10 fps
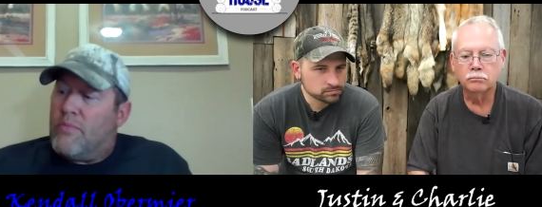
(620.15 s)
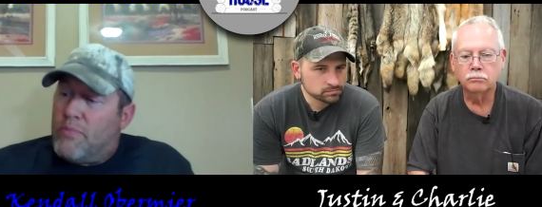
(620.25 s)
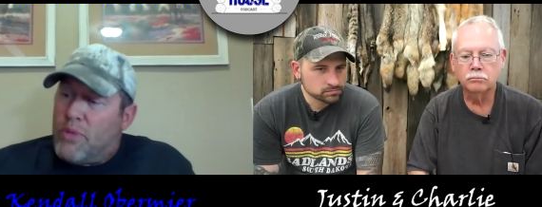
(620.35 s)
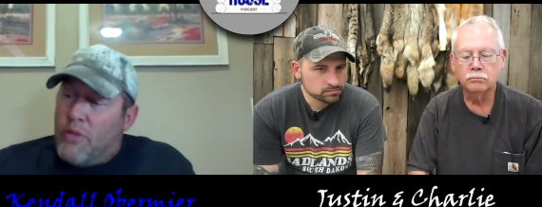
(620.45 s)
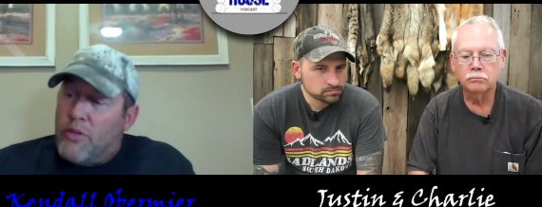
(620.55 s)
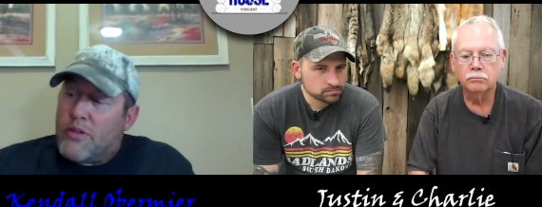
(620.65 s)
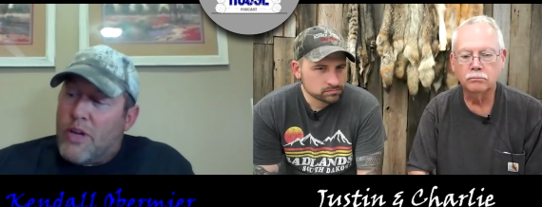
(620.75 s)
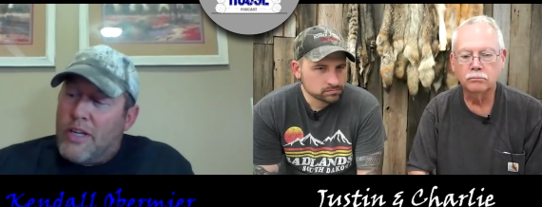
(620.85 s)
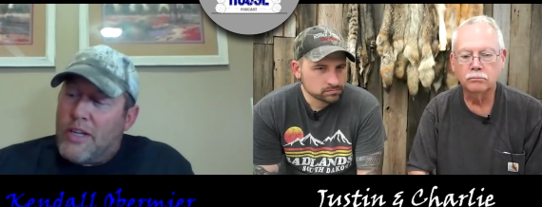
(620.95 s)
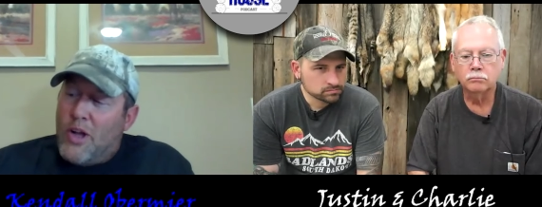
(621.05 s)
Speaker 1: brother's
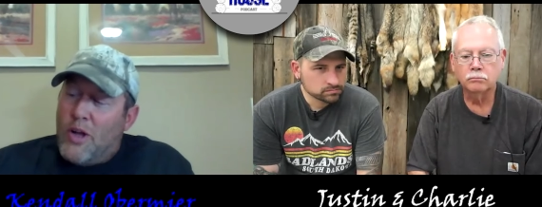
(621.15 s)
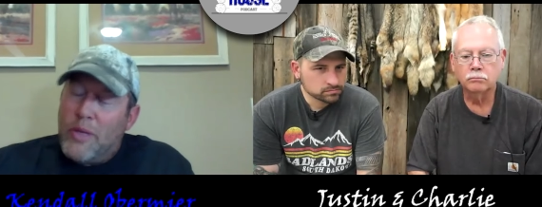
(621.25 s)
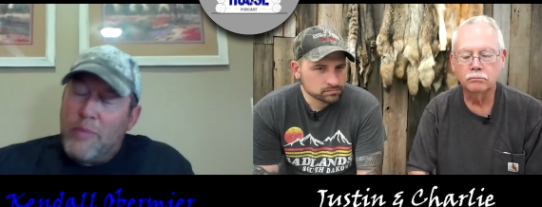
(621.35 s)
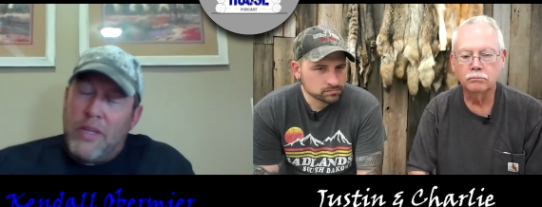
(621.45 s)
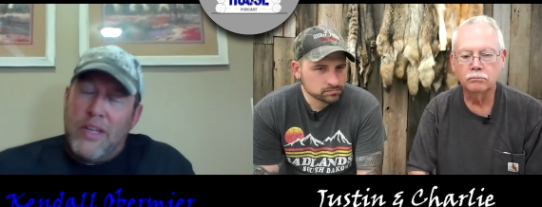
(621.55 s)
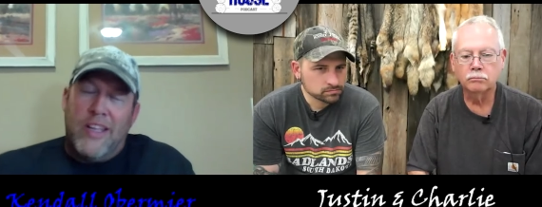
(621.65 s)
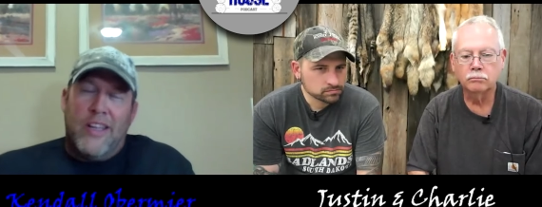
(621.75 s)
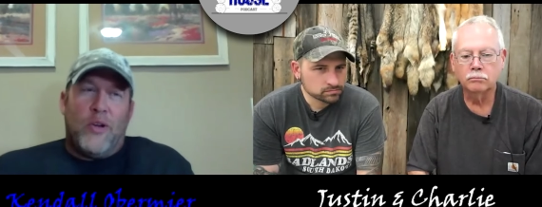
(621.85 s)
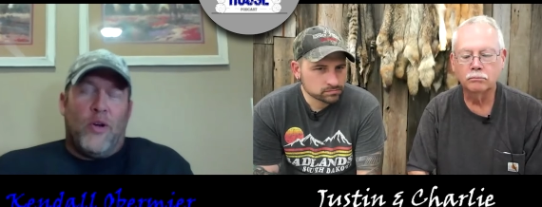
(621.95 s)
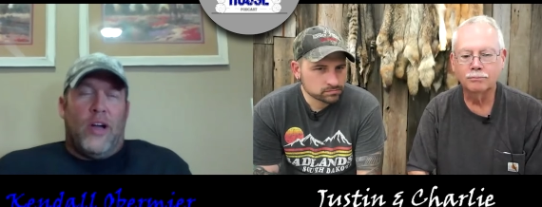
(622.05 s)
trying to call me,
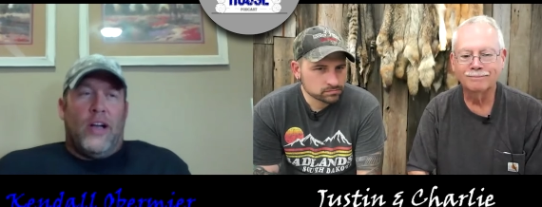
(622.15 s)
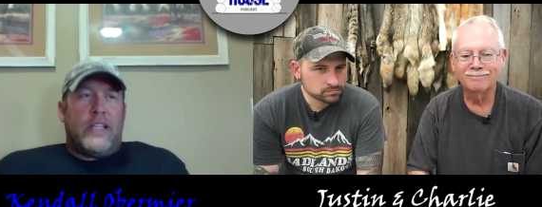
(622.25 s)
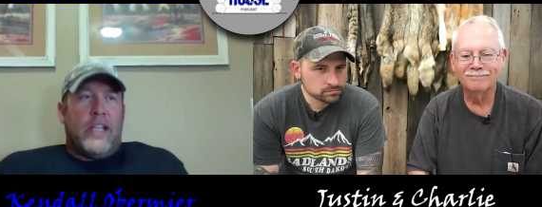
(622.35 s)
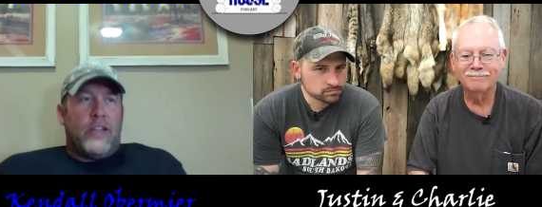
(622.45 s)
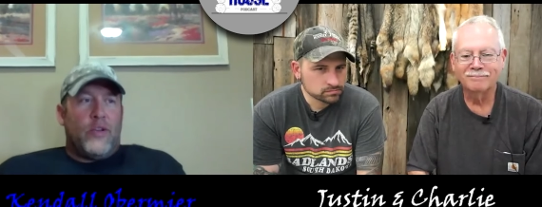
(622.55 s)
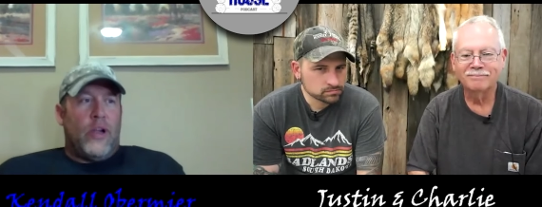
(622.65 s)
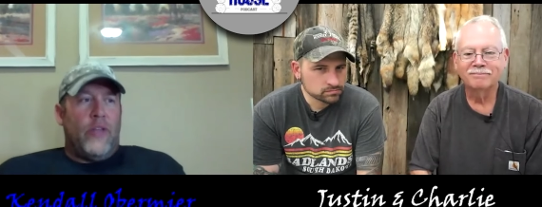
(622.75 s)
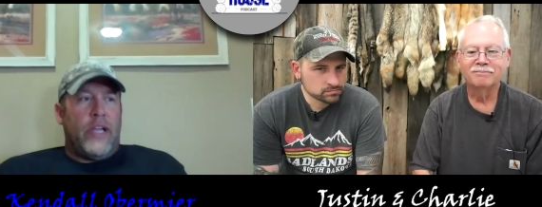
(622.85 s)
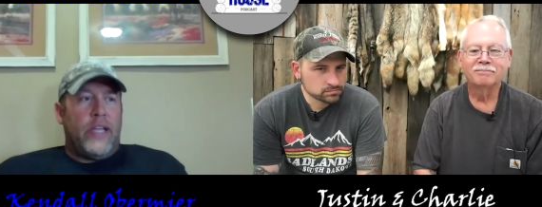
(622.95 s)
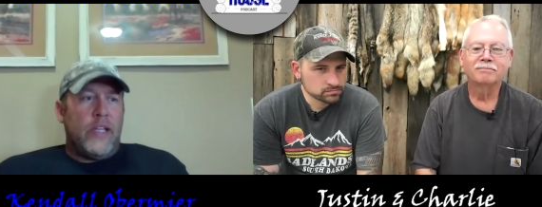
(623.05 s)
but uh, kicking around
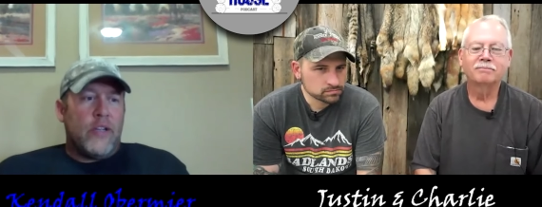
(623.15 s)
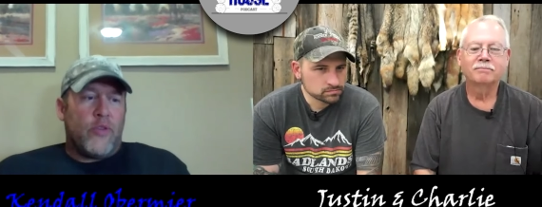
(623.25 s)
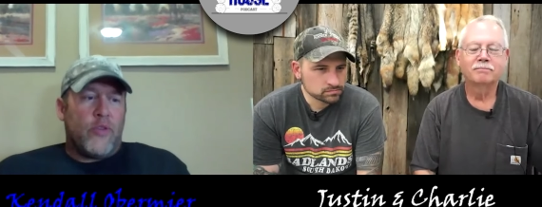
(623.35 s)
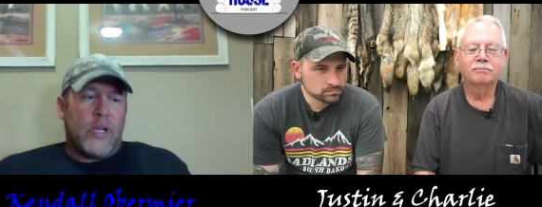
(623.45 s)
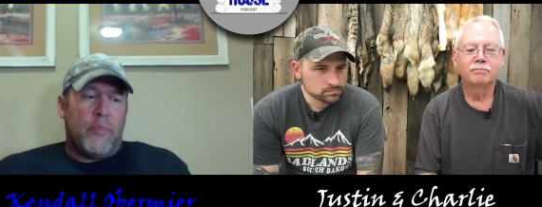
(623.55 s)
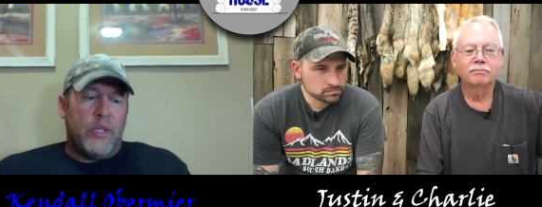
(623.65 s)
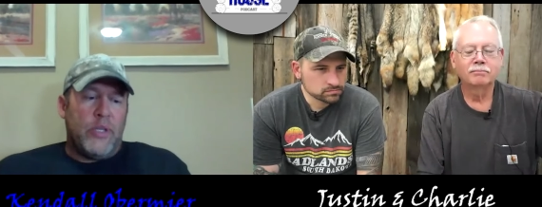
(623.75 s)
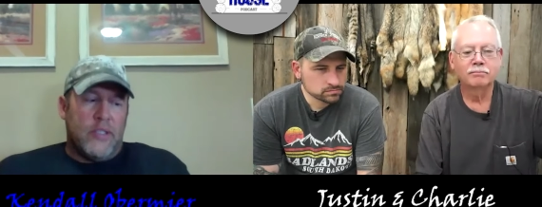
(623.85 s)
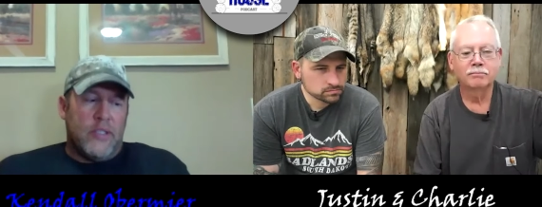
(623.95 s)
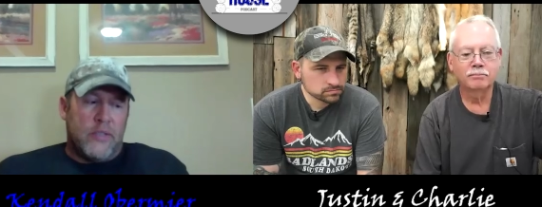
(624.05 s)
the idea for a couple of
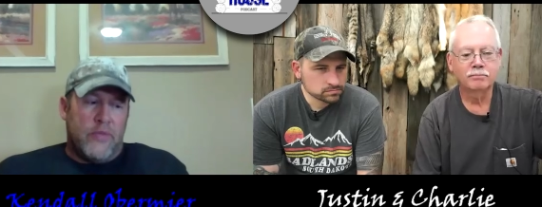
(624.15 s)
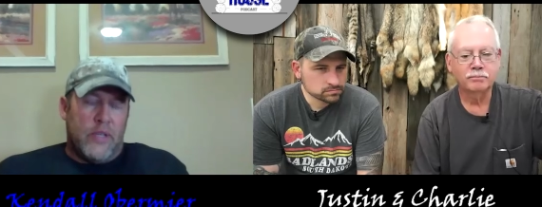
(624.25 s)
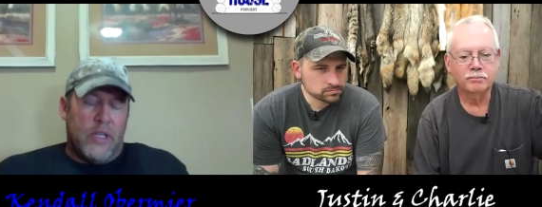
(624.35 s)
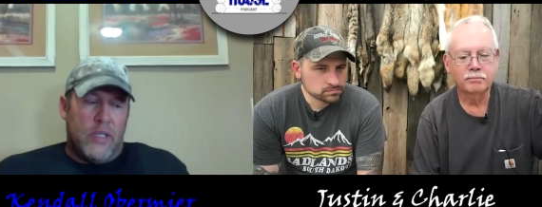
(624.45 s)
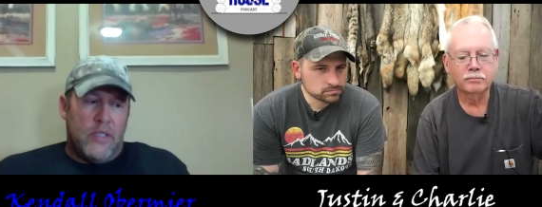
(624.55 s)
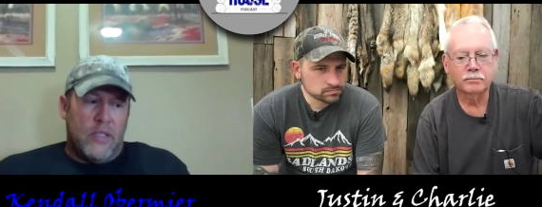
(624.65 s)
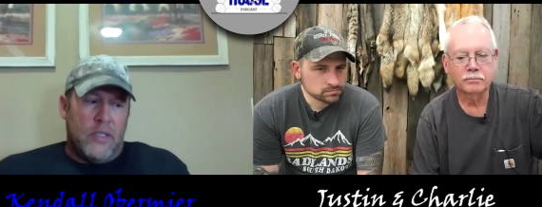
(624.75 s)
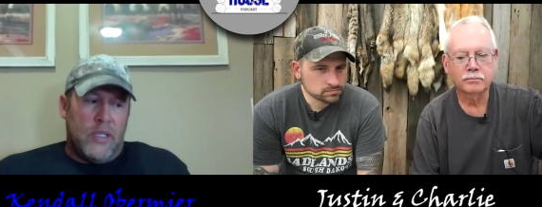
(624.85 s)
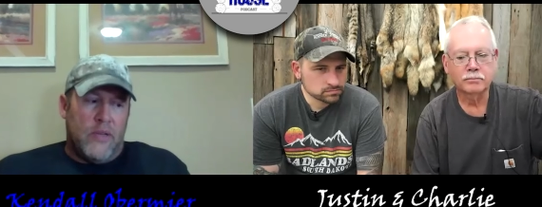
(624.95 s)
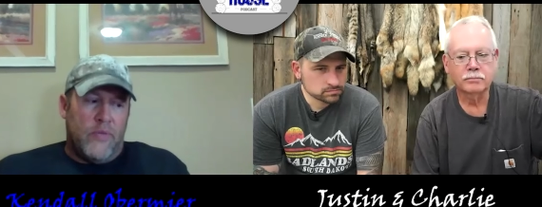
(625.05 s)
years of, uh, of,
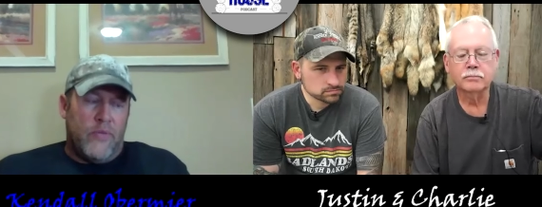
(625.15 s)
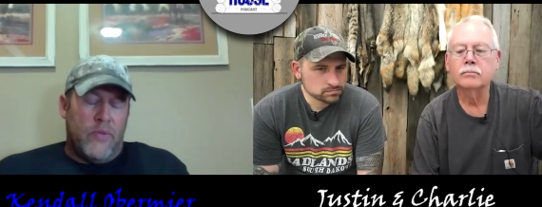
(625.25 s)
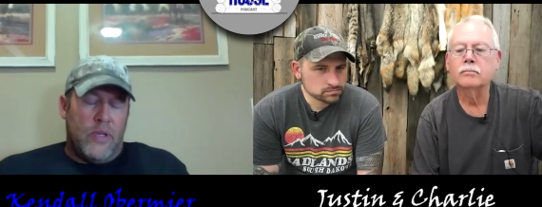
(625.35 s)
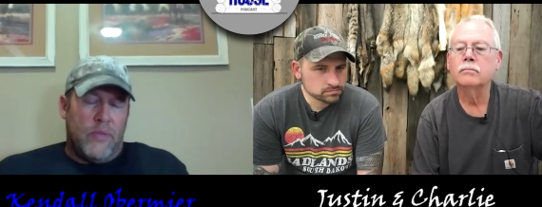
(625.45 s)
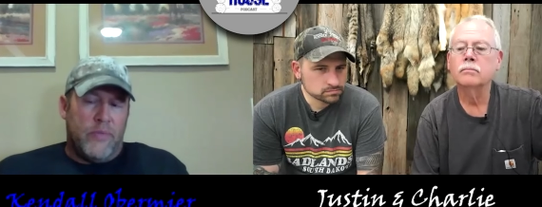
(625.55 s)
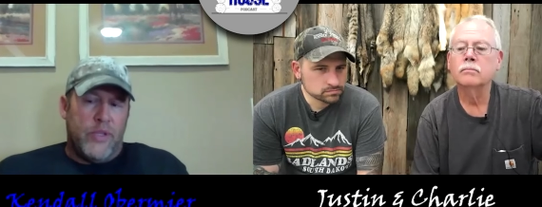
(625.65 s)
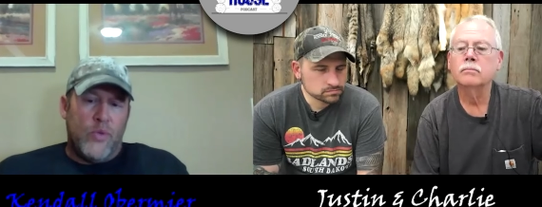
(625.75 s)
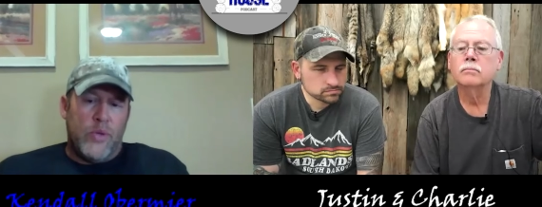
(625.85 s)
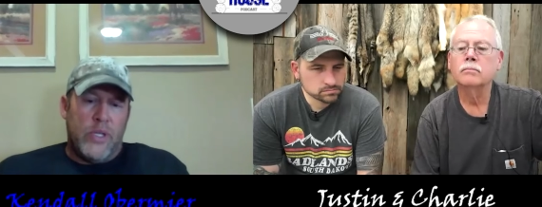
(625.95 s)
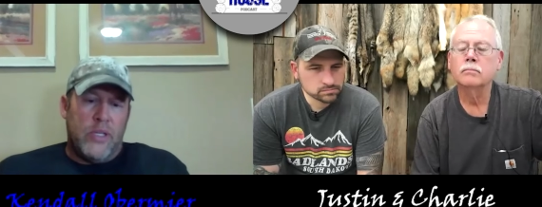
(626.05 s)
of uh, do
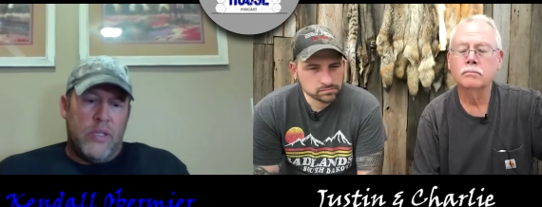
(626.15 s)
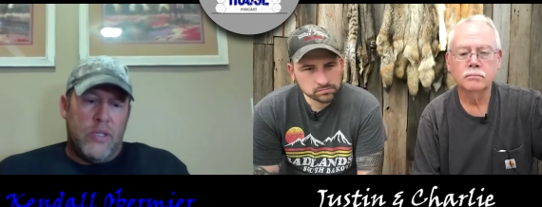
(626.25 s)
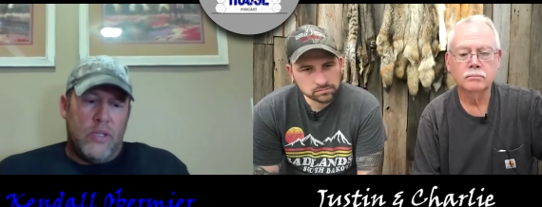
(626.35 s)
we?